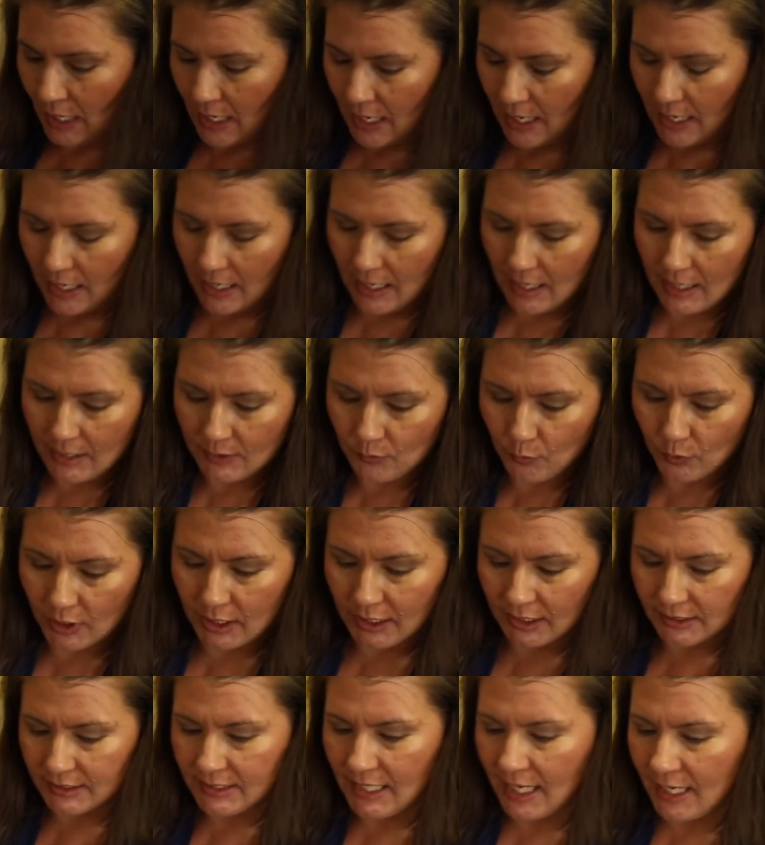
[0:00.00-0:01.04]
And we're
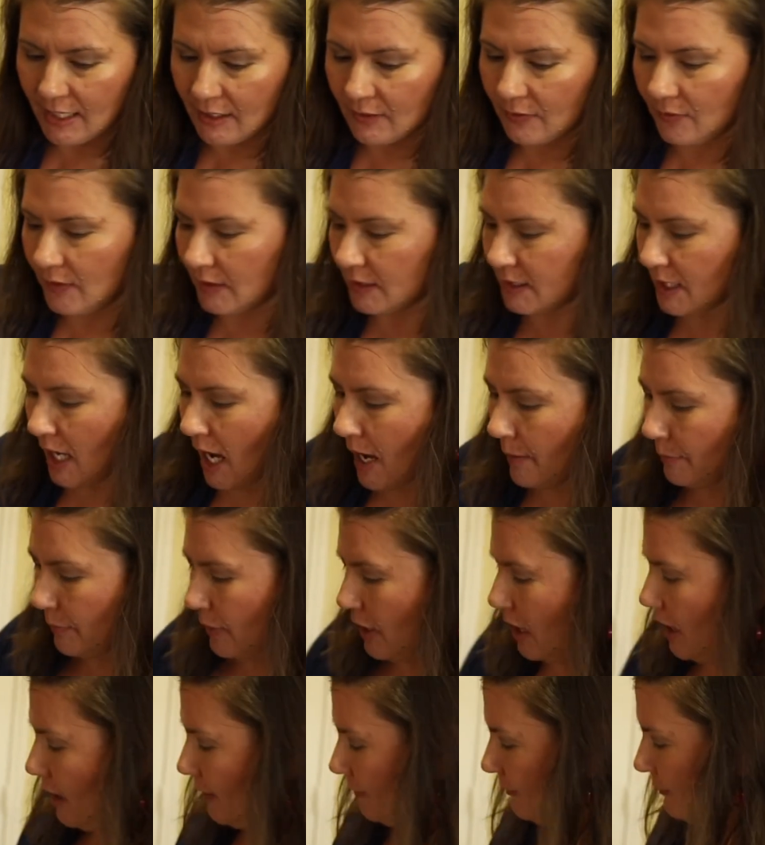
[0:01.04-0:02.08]
gonna take the top
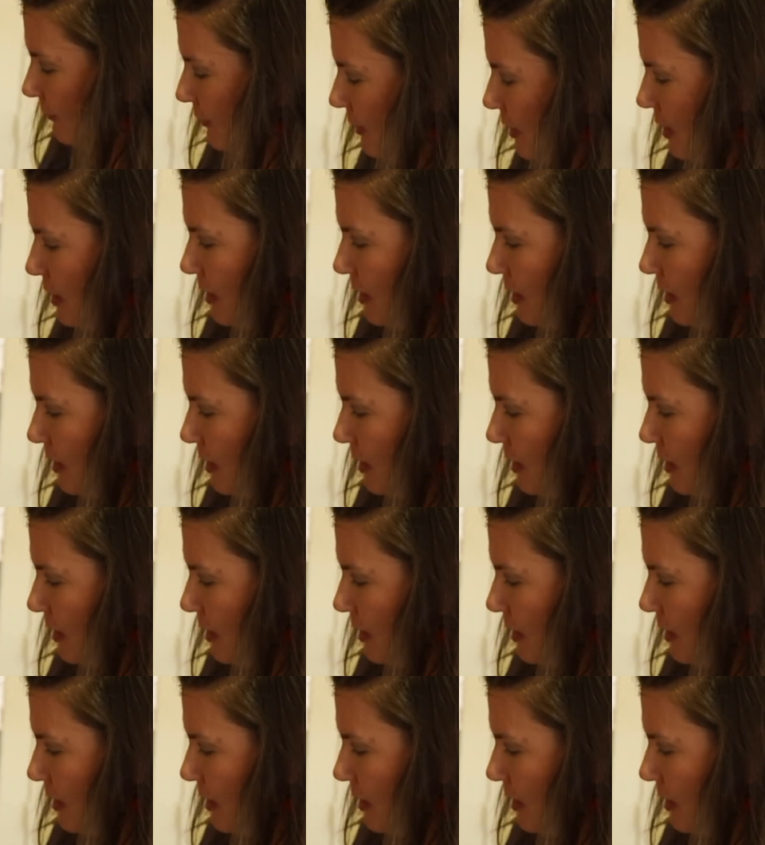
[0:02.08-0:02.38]
off.